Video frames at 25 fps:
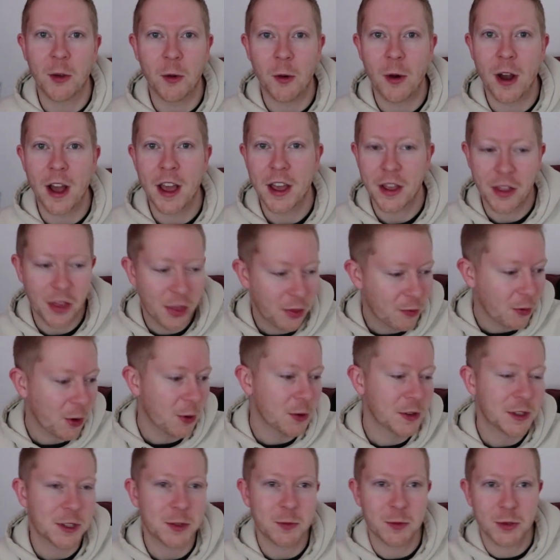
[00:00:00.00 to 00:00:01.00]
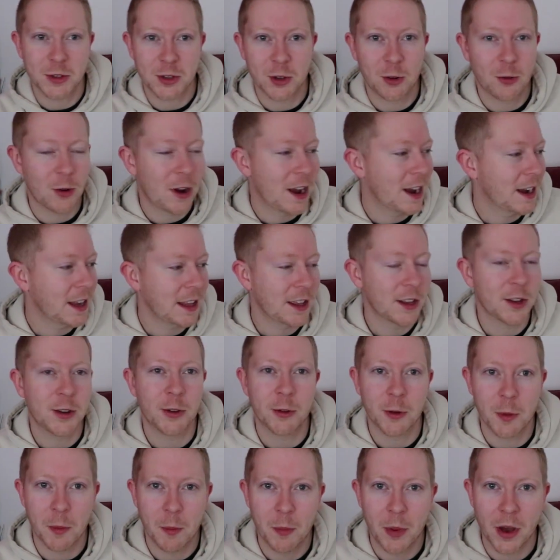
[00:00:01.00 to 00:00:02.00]
the way and throwing someone's granny
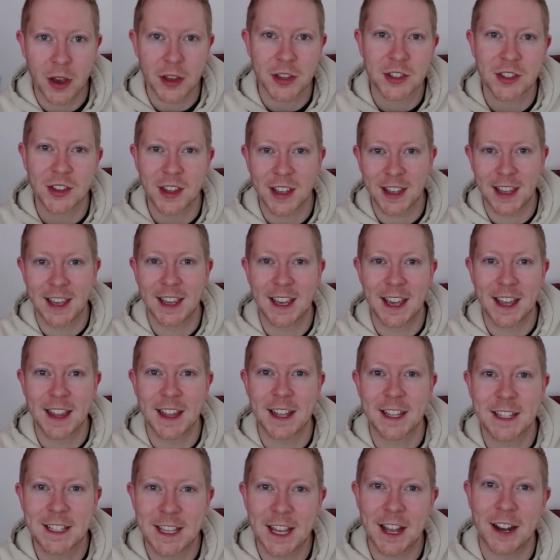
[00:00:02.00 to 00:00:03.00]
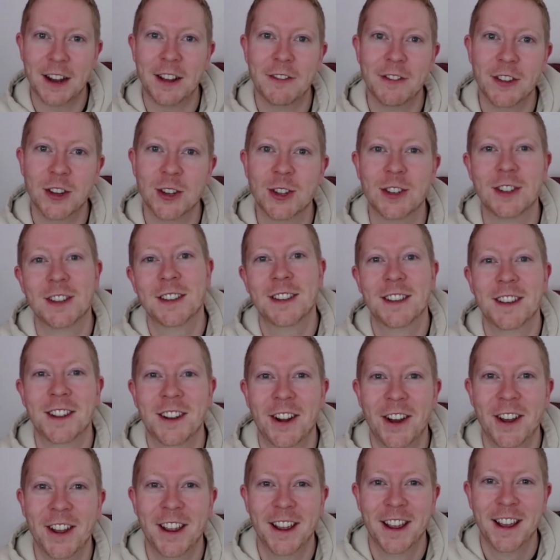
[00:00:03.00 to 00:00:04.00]
under a bus so they can get their television, you
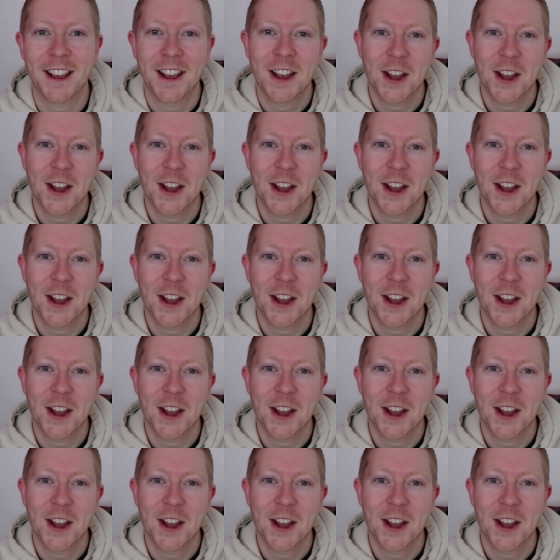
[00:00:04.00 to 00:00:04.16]
know?